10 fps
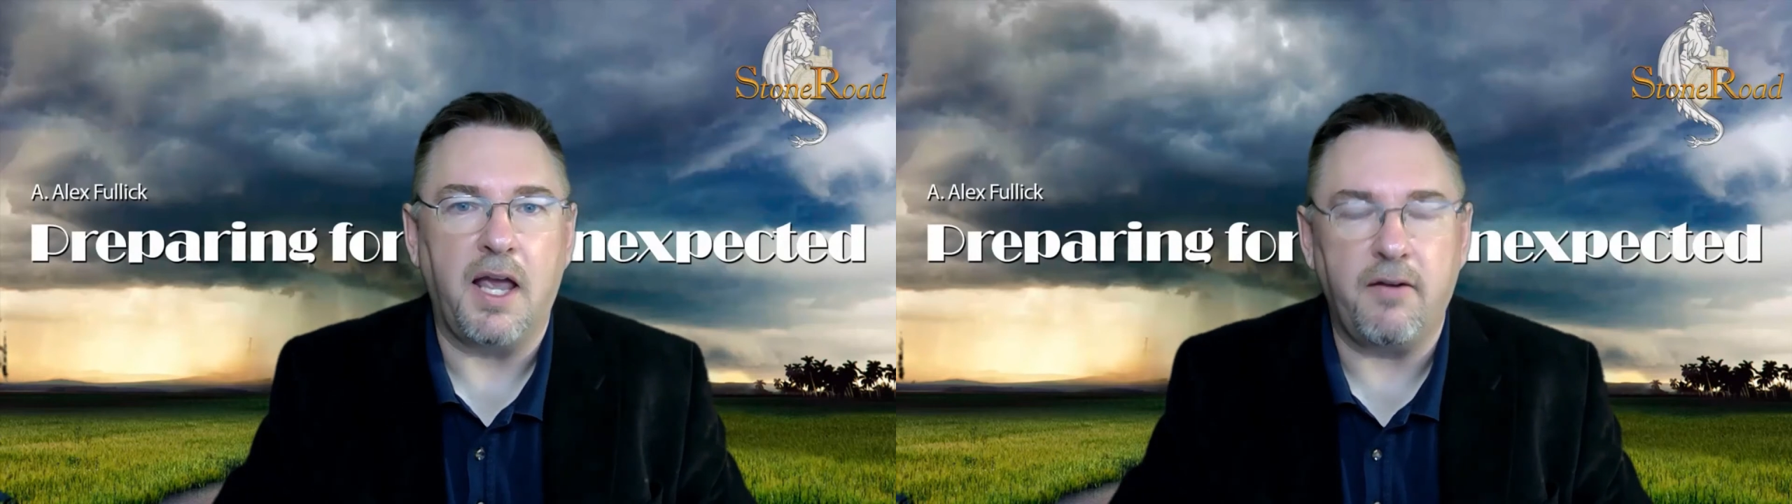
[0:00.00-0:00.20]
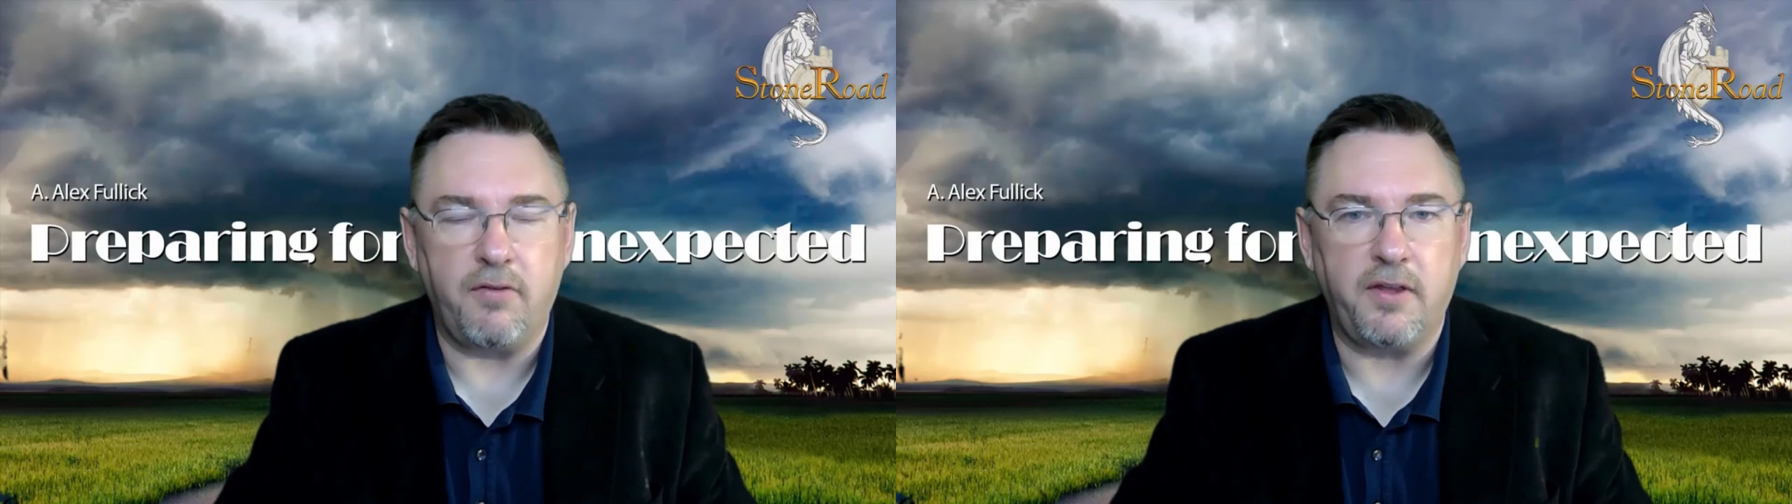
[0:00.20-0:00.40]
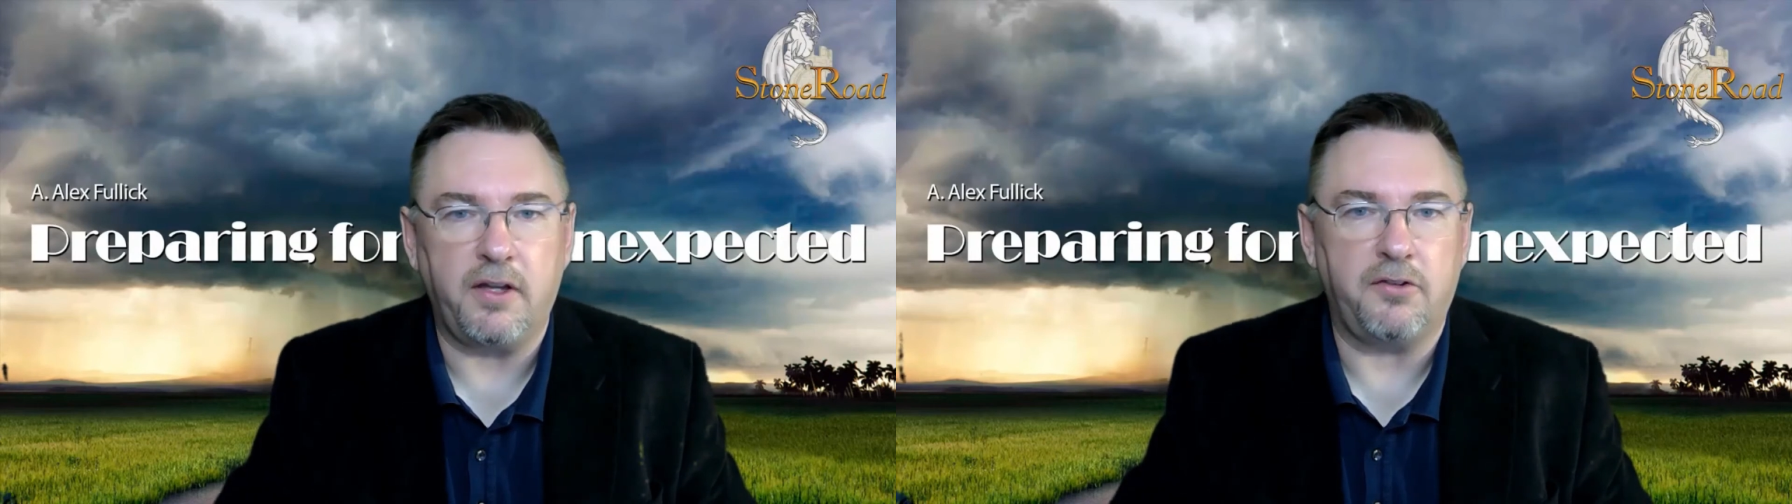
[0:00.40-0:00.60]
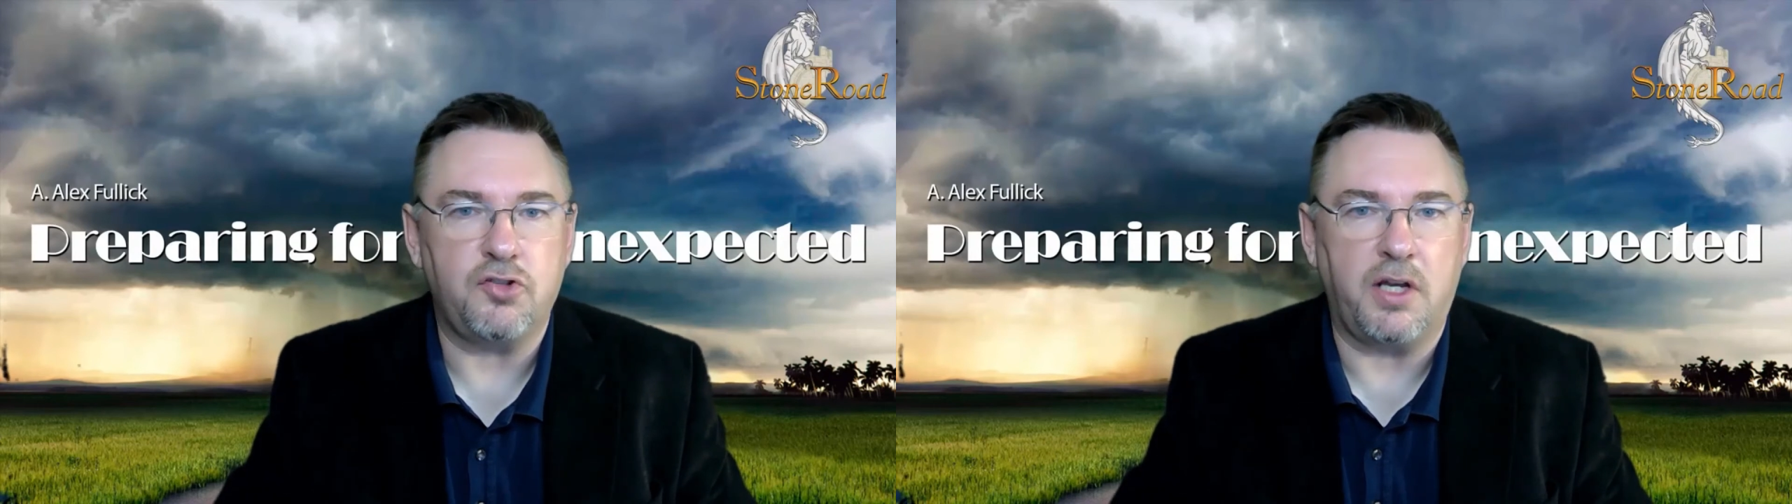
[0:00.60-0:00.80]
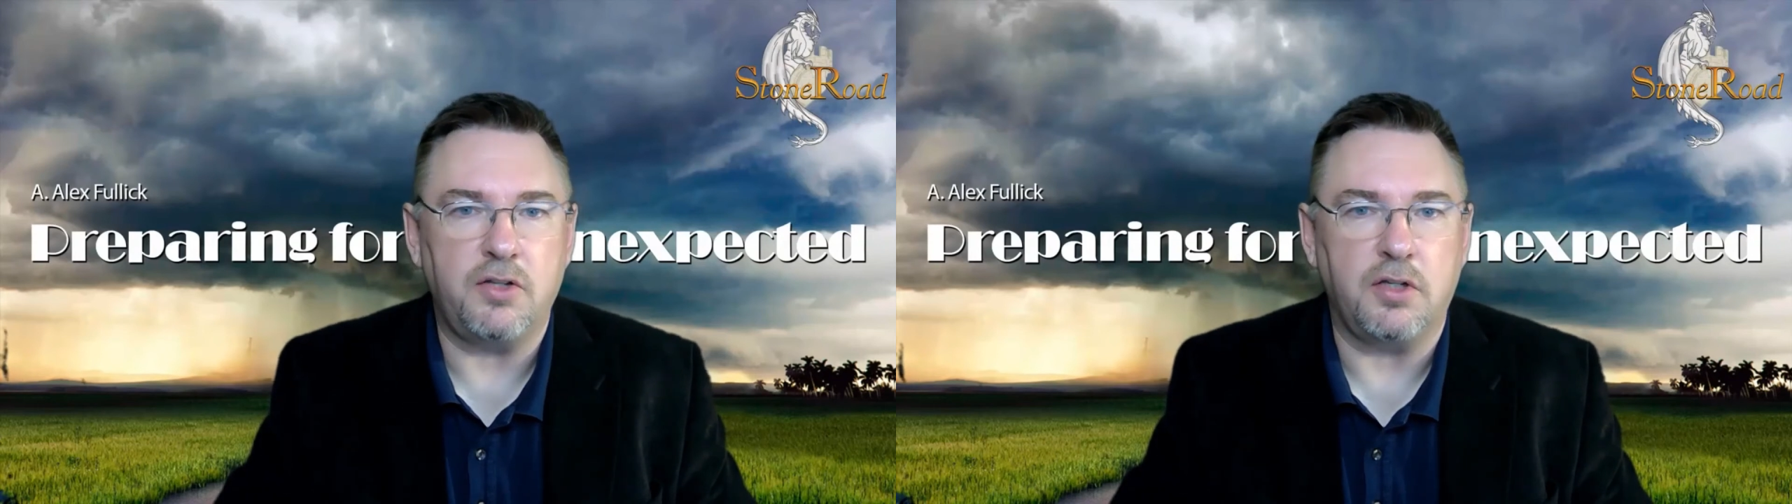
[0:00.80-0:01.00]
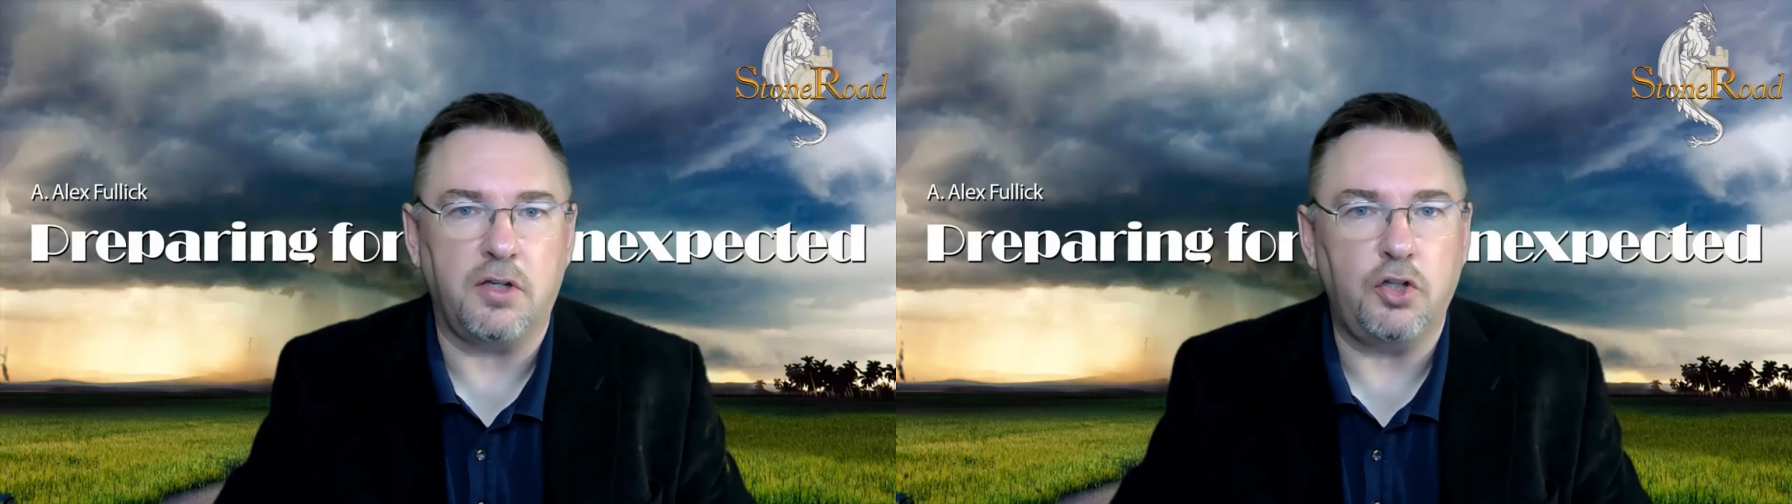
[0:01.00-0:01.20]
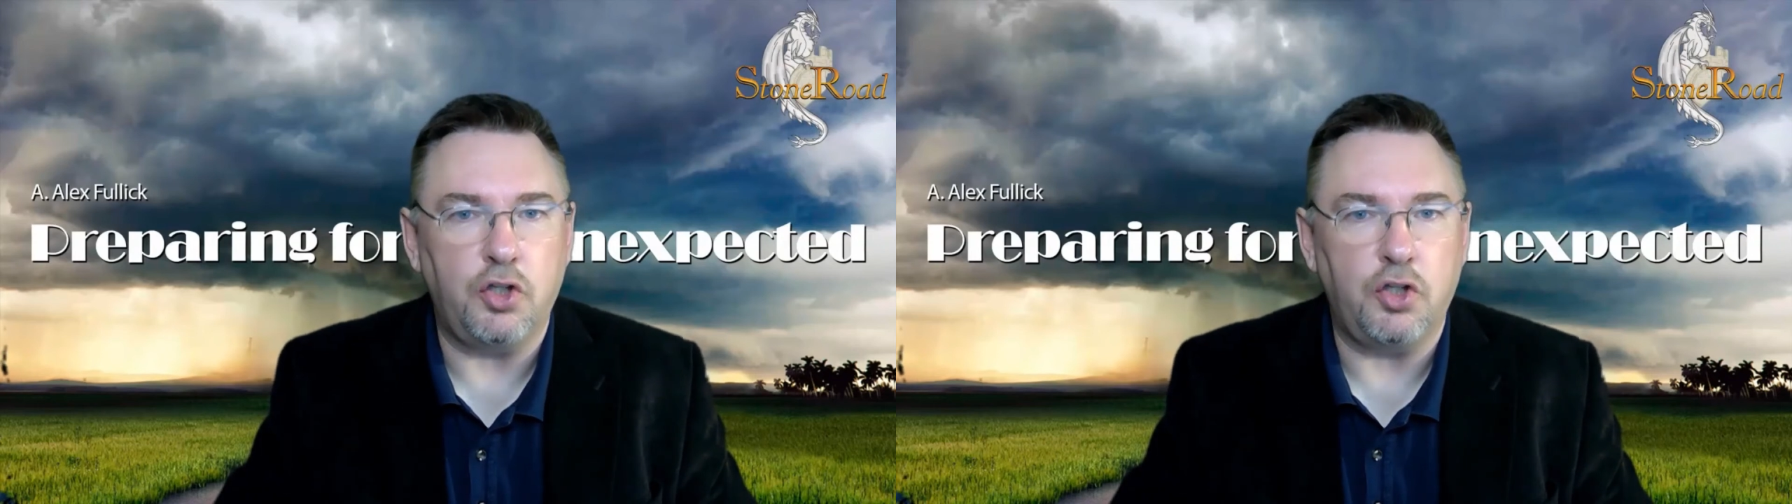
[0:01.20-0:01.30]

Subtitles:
Everything is changing.